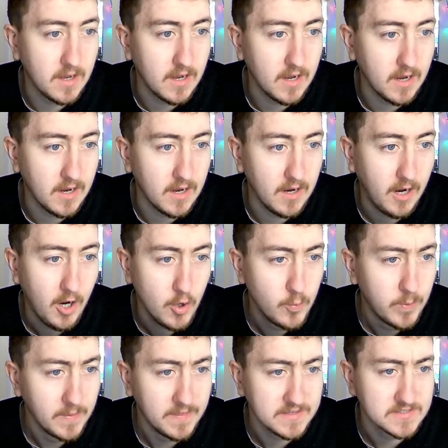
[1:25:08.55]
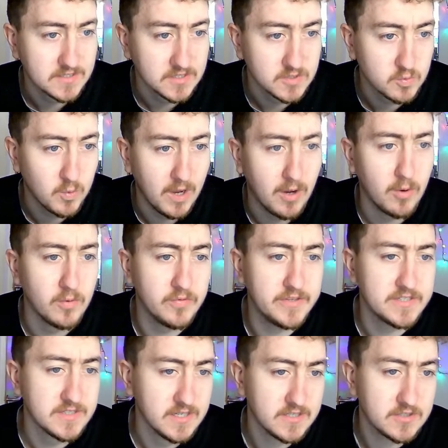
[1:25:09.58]
Hoping this does well.
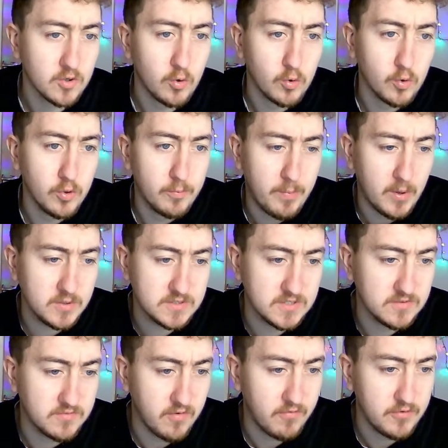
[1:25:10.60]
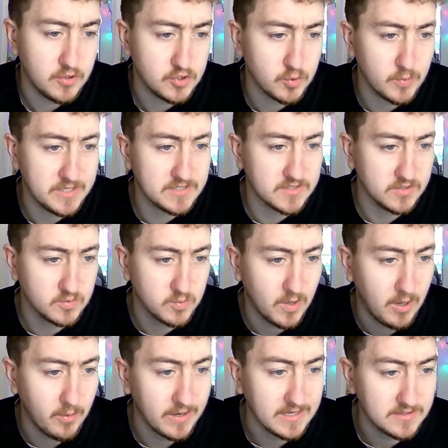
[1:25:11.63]
This ticks all the boxes for future weeks as
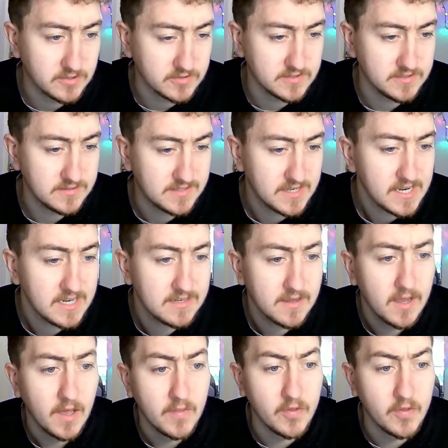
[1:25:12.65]
well. It does indeed.